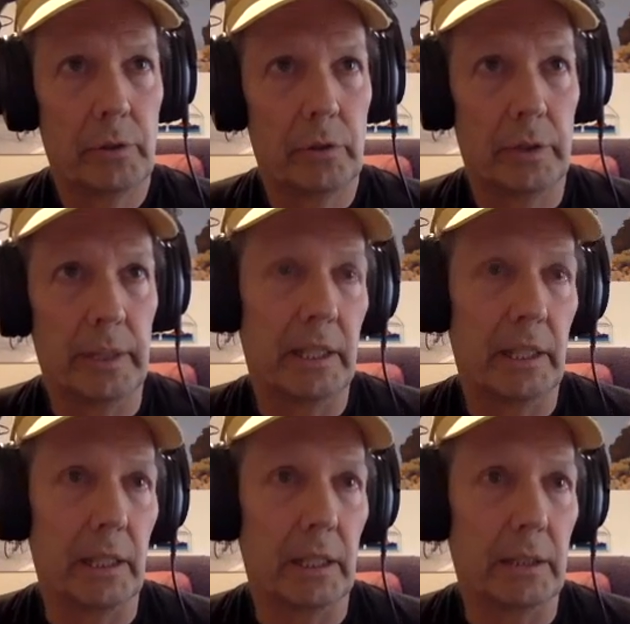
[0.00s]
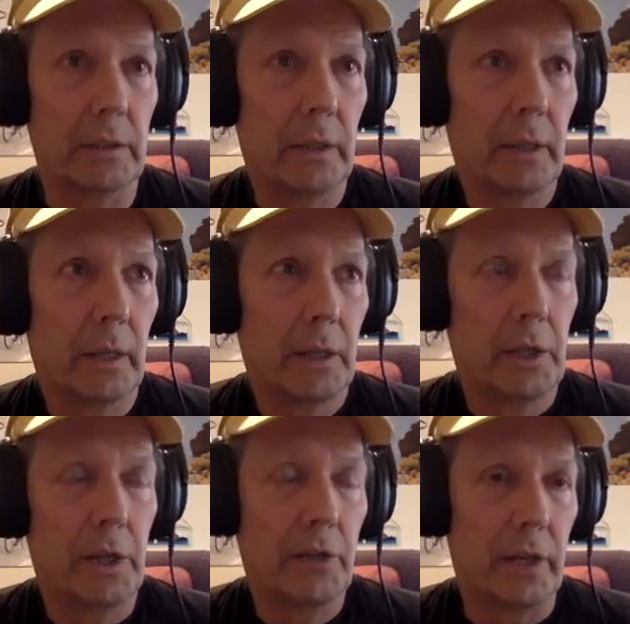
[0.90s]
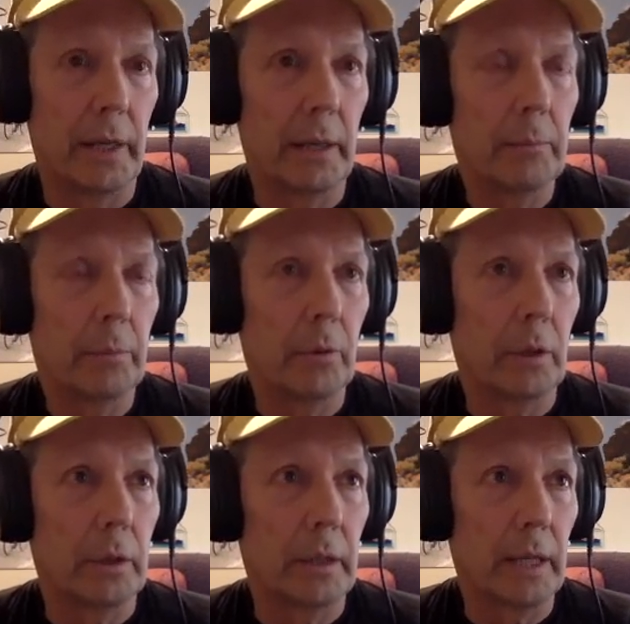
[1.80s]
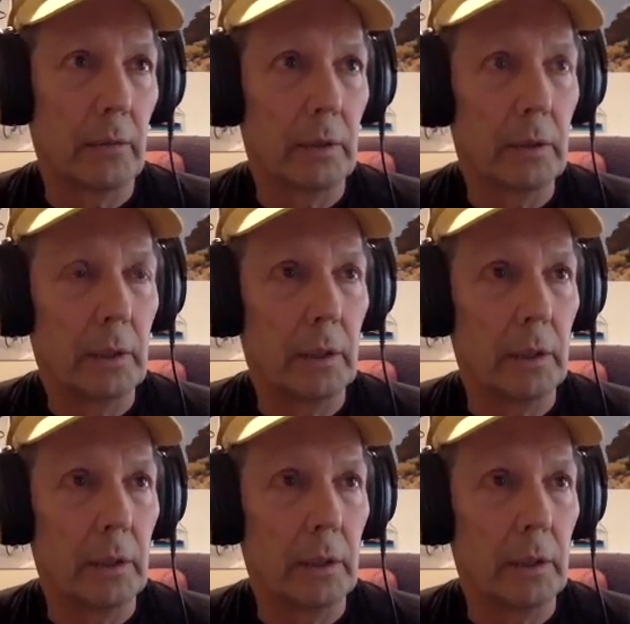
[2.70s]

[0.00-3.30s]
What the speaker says: The chainstay broke on that one.